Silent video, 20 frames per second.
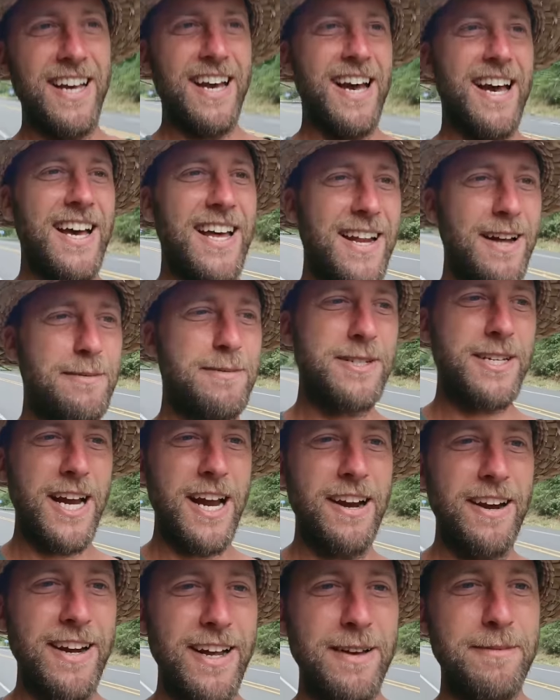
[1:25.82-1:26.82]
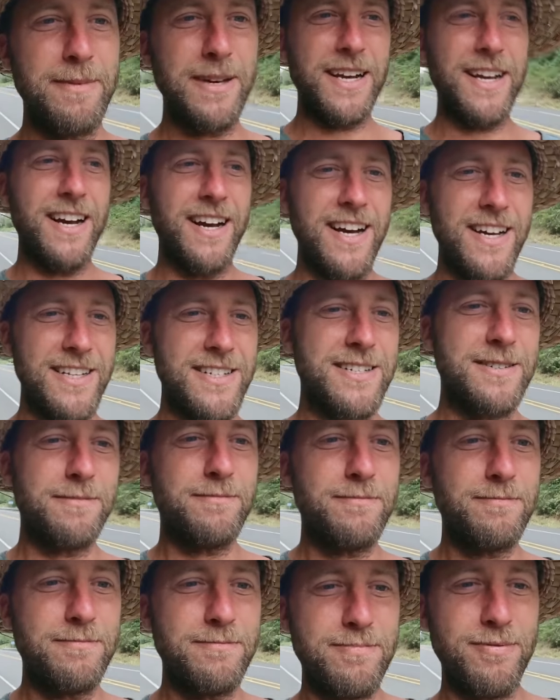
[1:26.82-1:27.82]
and I'm sharing it because
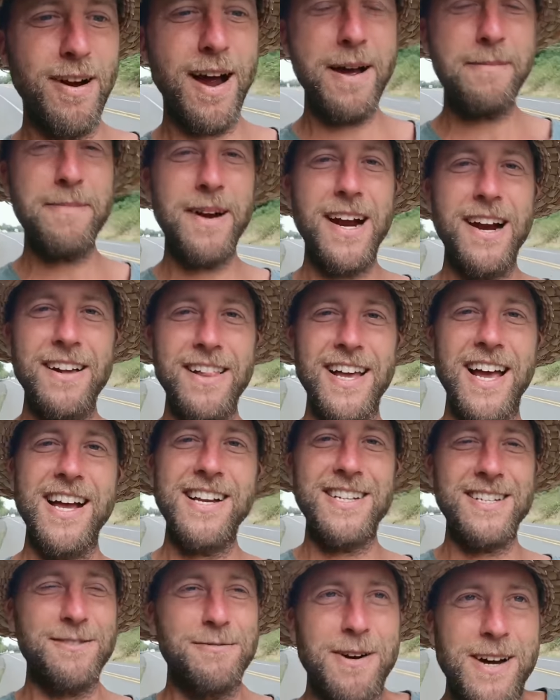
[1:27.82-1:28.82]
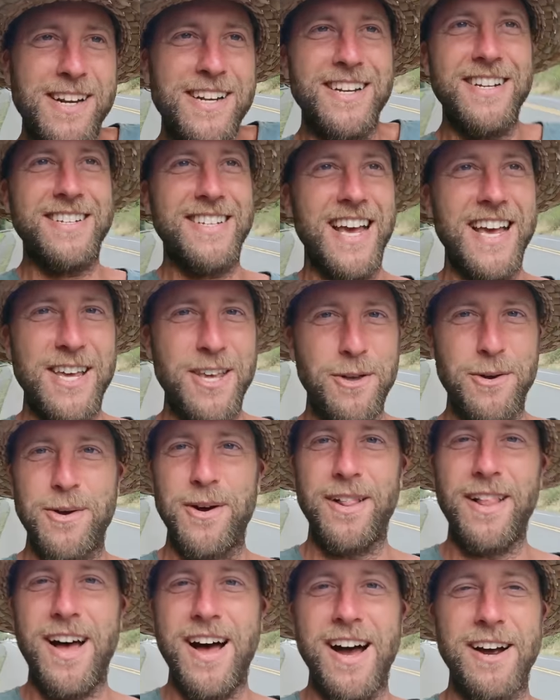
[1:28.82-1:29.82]
primarily I just wanted to take
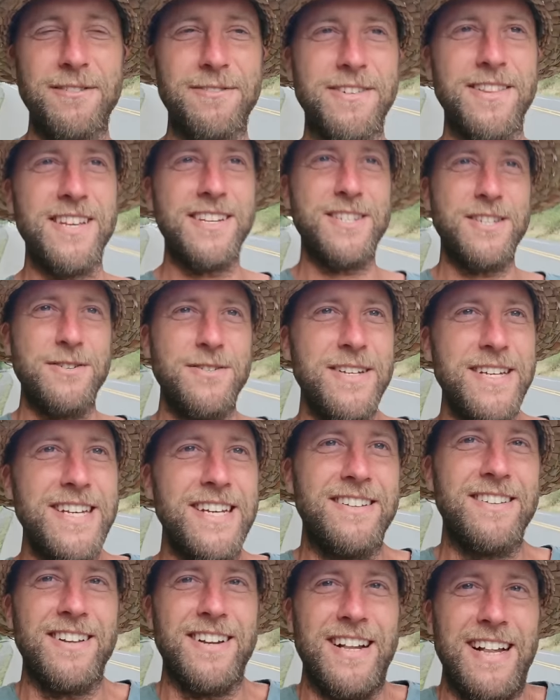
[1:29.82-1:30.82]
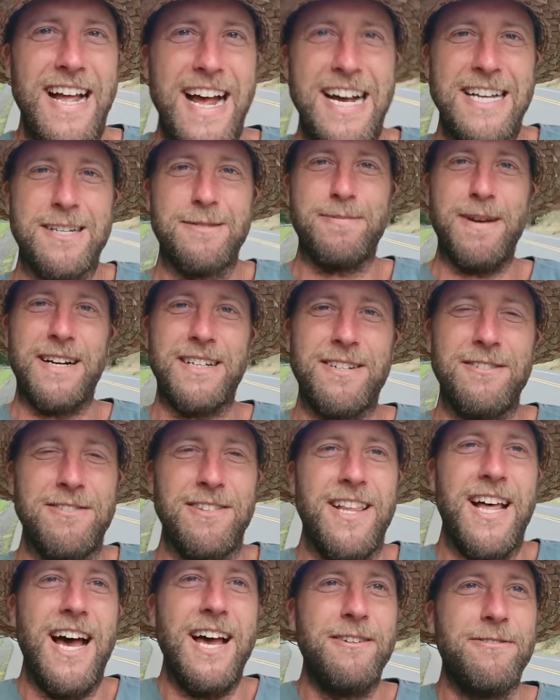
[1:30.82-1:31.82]
you along for this unique little aspect of
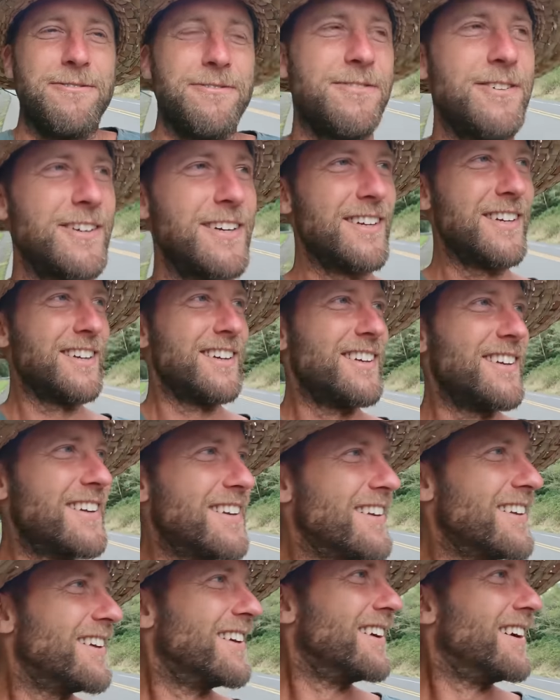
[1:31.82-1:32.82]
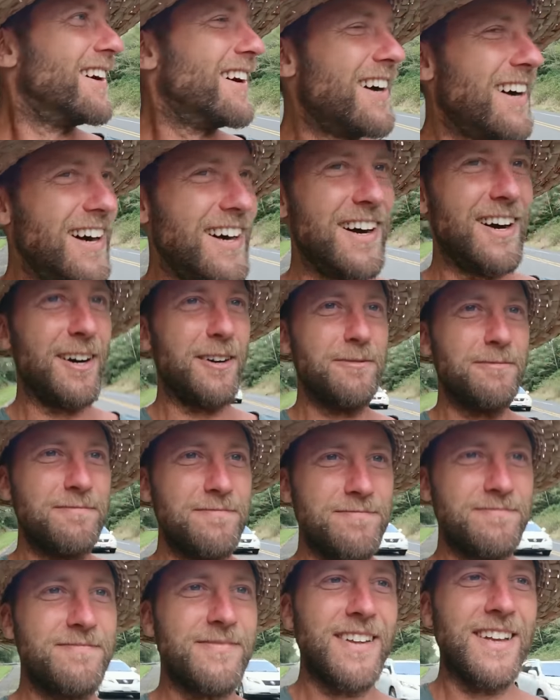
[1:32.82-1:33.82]
life. Um,
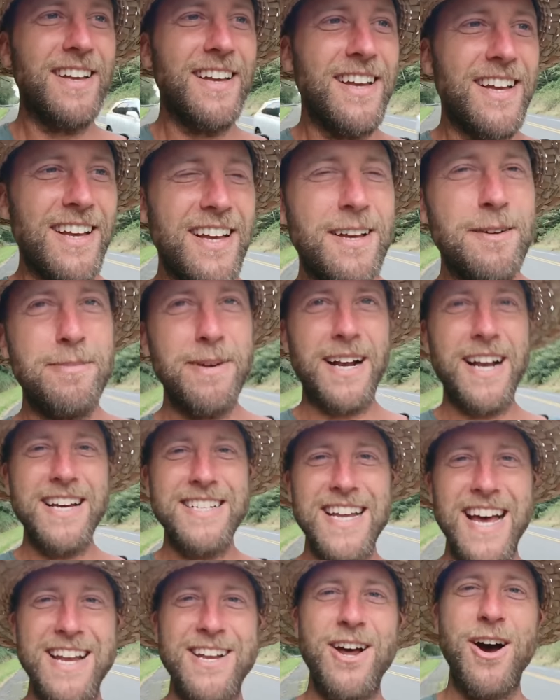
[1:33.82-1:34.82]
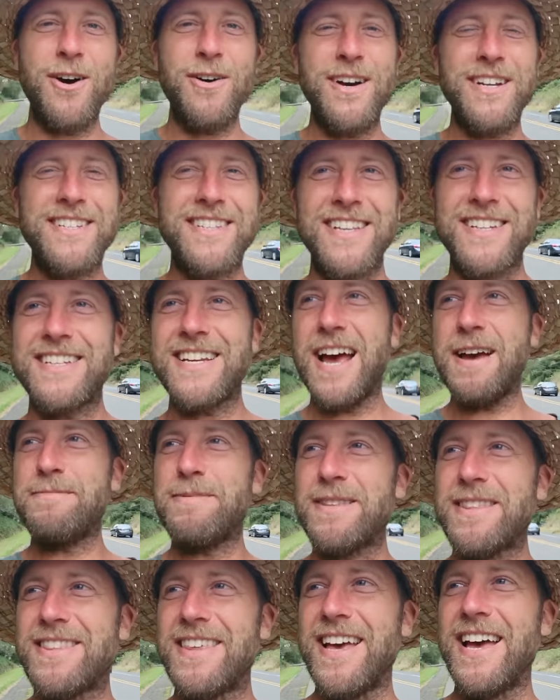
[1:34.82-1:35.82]
because I know it's the type
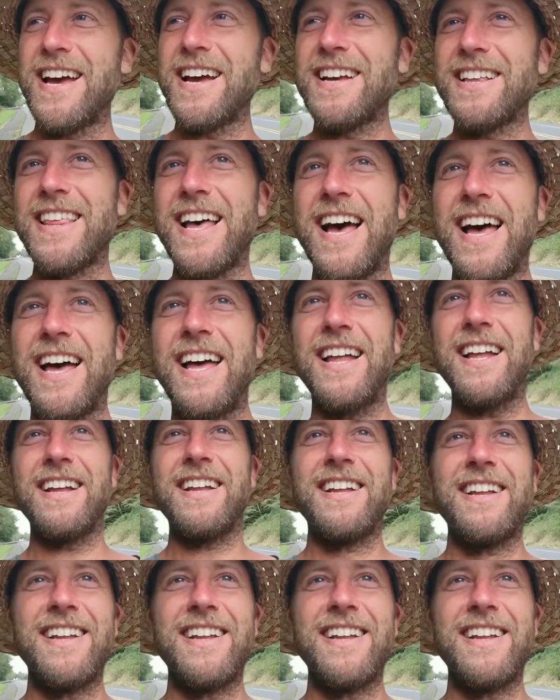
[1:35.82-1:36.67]
of thing that